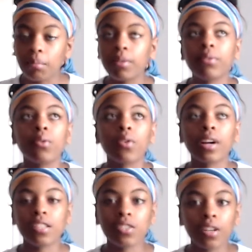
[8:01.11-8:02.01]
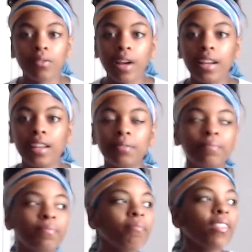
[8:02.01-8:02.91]
before I start writing.
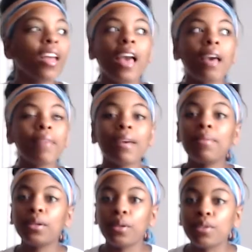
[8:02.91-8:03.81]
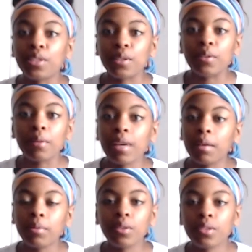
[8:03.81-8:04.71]
And maybe you do, and
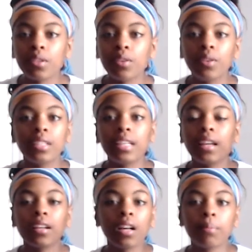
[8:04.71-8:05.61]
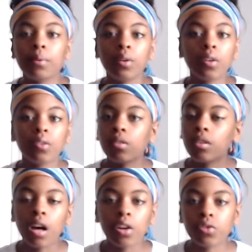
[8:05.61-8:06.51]
maybe you still only get a couple
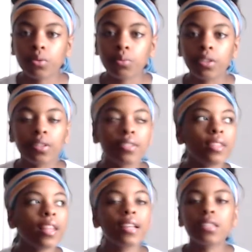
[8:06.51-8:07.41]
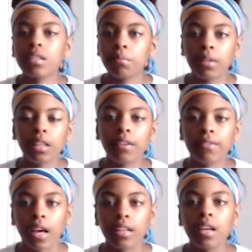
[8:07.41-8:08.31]
hundred words, and that's completely
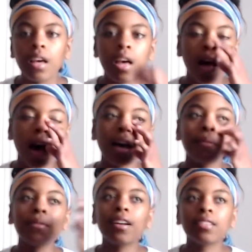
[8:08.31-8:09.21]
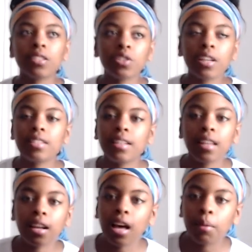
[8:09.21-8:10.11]
fine. I'm not suggesting
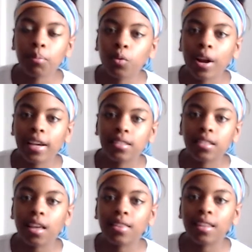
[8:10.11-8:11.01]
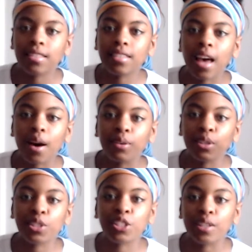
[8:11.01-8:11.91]
that I'm right and this is how you
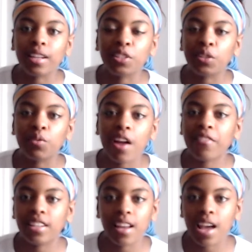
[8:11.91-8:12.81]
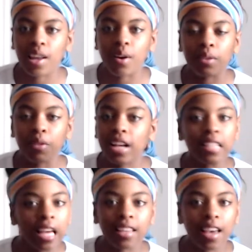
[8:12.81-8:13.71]
should do every nano and write
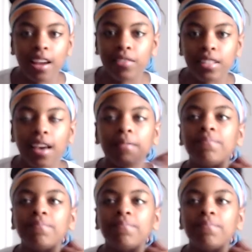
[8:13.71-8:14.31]
10K every day.